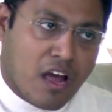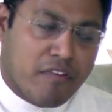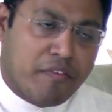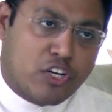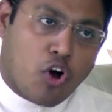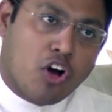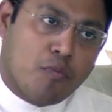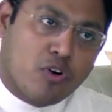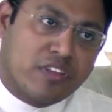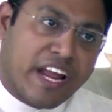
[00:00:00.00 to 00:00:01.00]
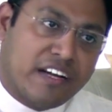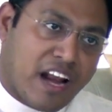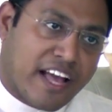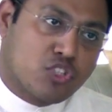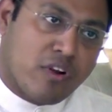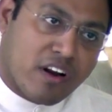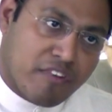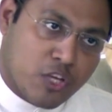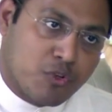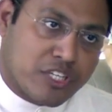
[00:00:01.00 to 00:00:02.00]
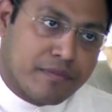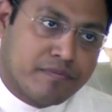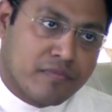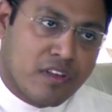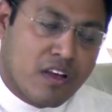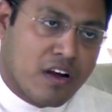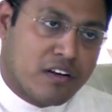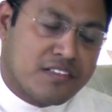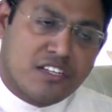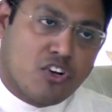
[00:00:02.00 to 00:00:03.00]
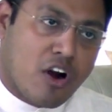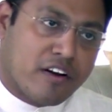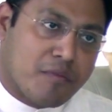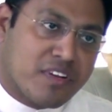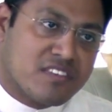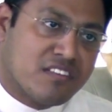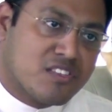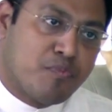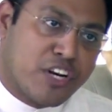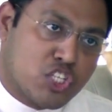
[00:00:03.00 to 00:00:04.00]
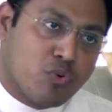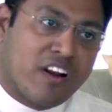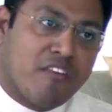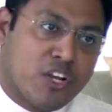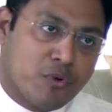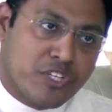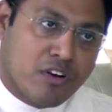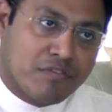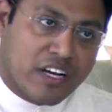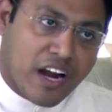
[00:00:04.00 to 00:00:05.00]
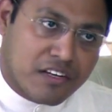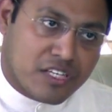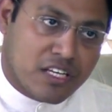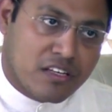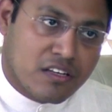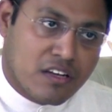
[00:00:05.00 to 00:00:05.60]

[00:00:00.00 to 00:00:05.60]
When we talk about the intellectual revolution, does it not represent the spiritual revolution of the country,